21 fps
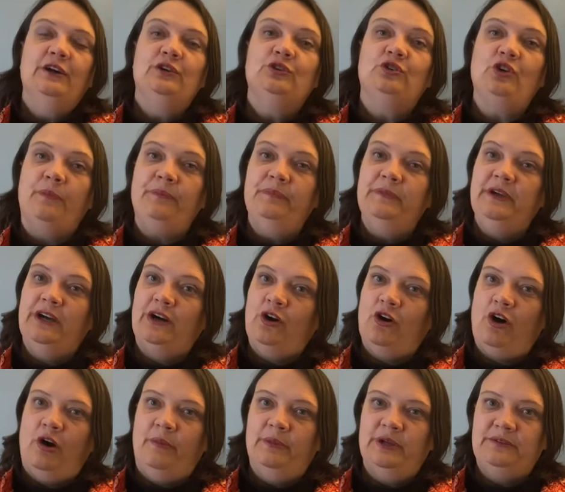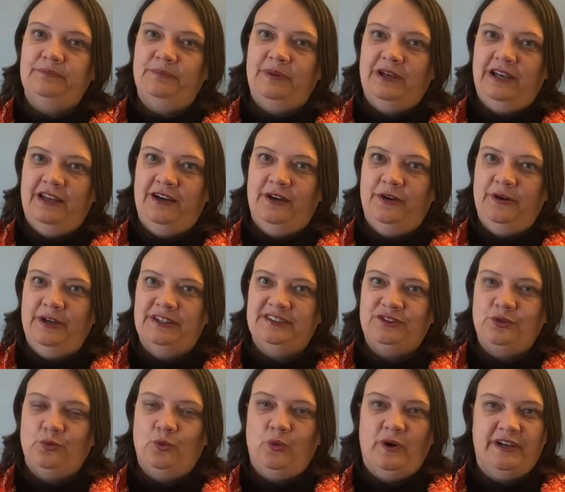Drop me a comment below as
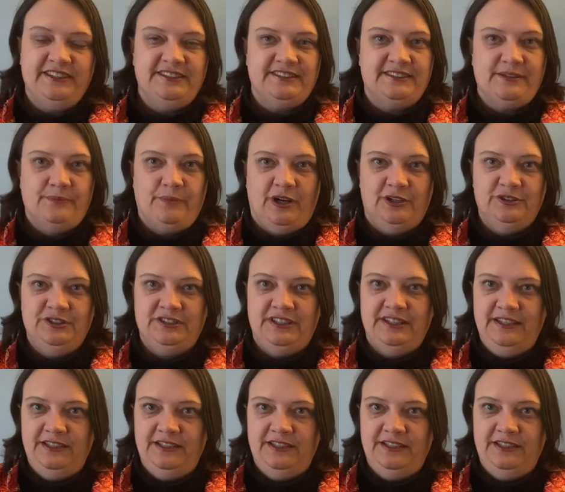to what is the most